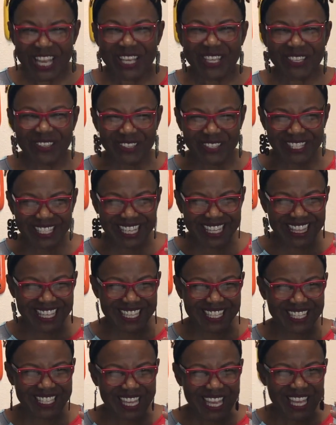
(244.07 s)
You see,
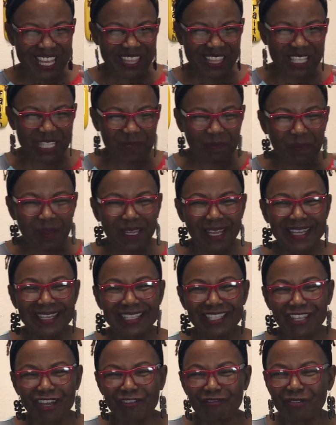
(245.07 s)
this
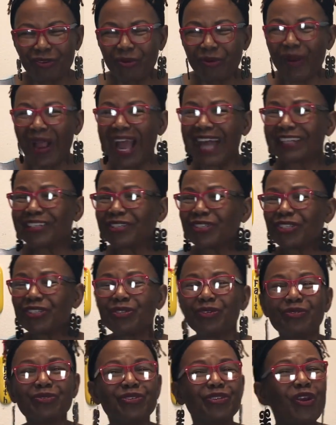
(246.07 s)
place of
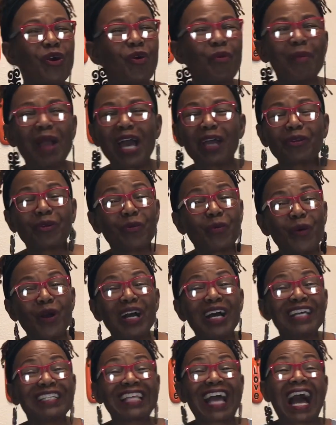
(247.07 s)
gratitude, no matter
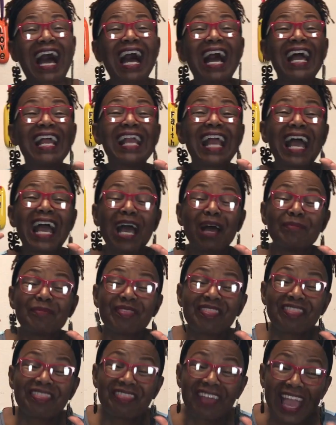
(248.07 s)
what, I am
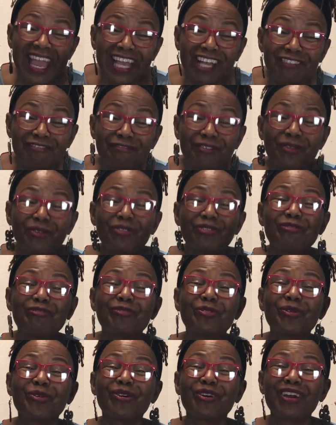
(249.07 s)
thankful
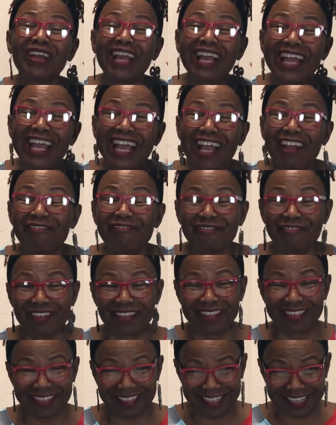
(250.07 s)
for
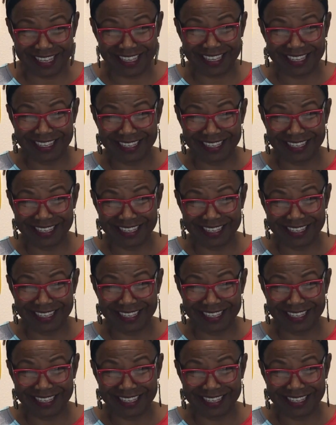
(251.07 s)
everything.